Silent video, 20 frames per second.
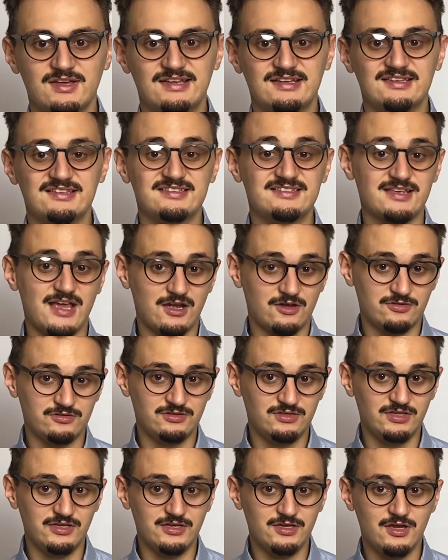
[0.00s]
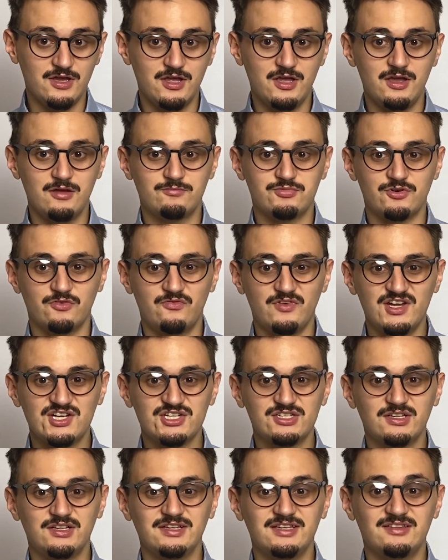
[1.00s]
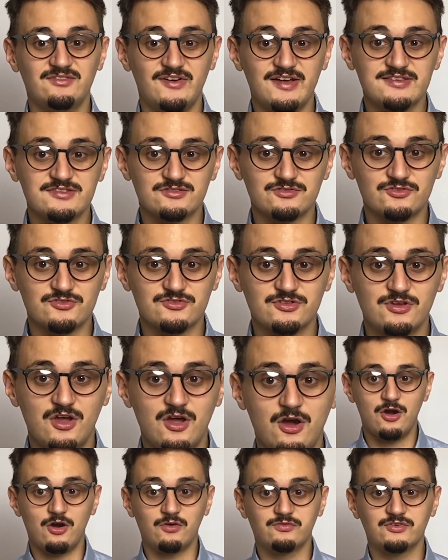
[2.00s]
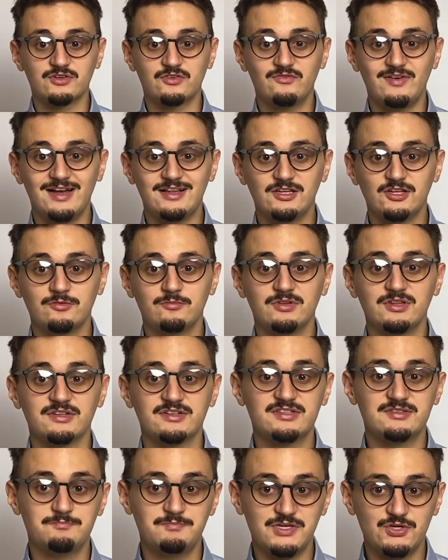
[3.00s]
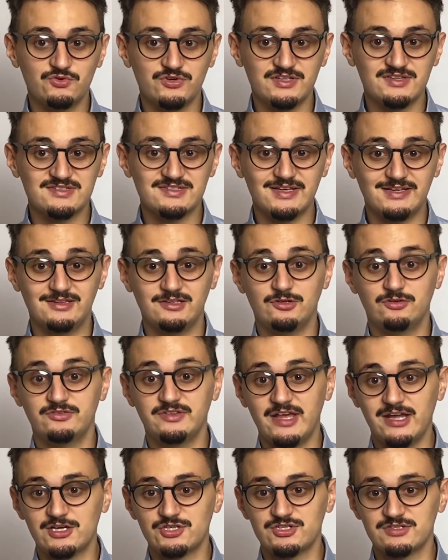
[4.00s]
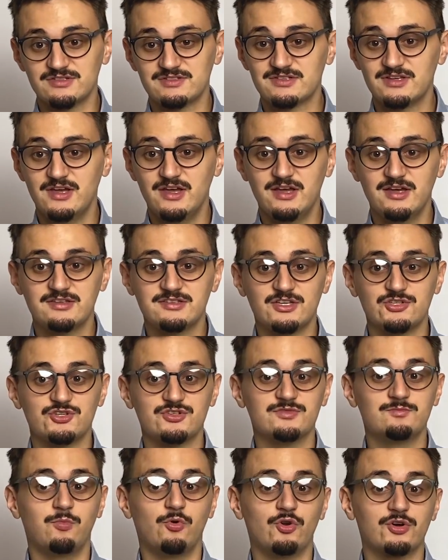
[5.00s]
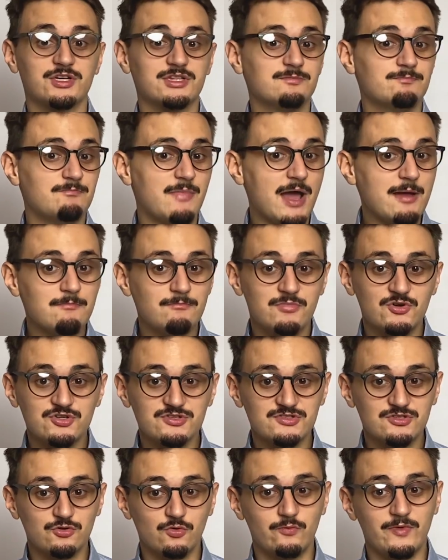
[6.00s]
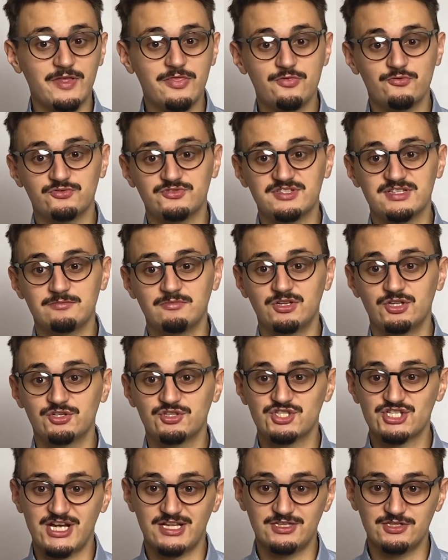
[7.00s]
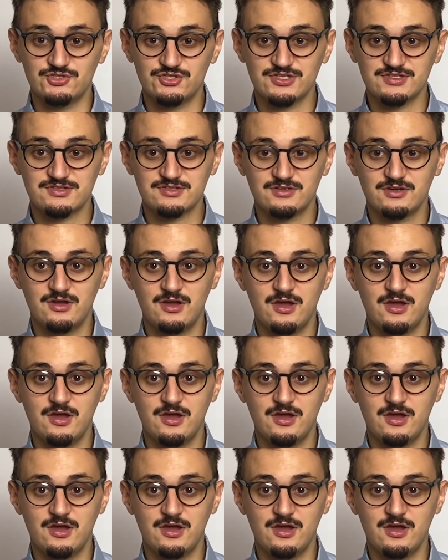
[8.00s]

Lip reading: Secondly, professional investors offer valuable experience and connections, such as board members who went through similar challenges.